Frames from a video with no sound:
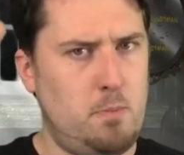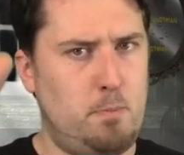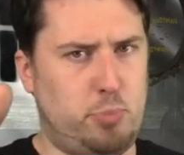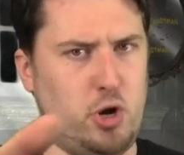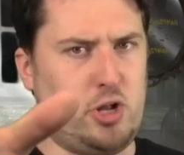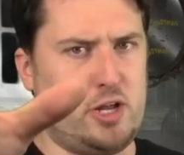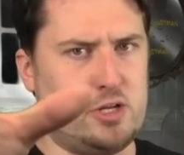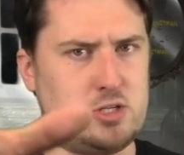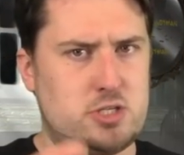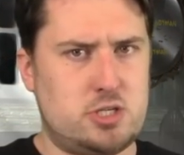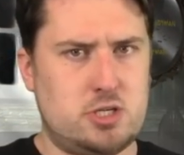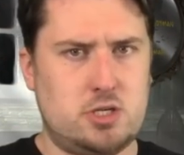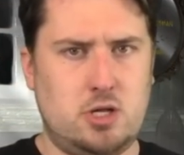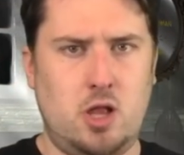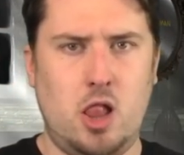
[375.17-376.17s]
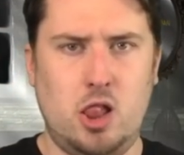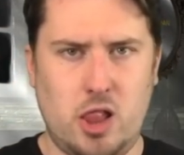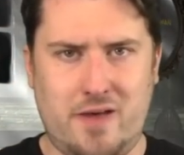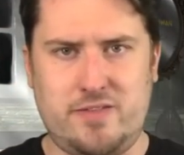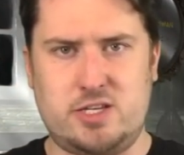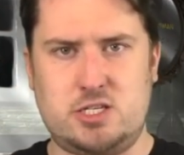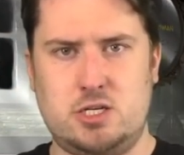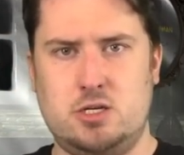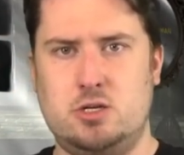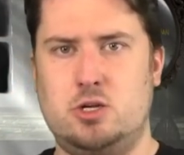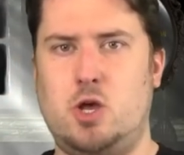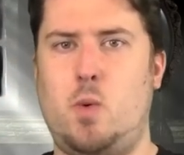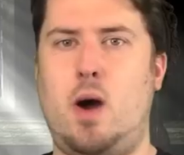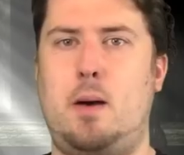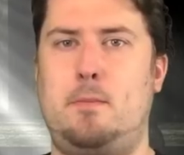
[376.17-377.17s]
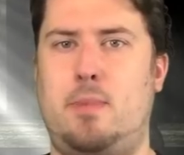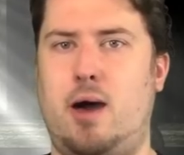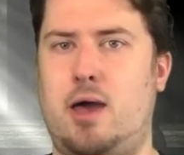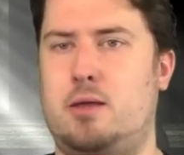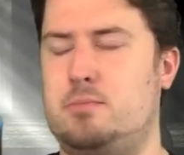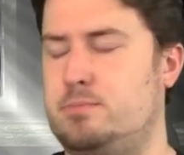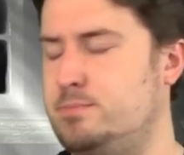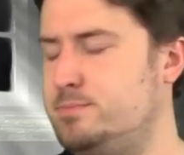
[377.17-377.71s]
brilliant! Love it. Go out and buy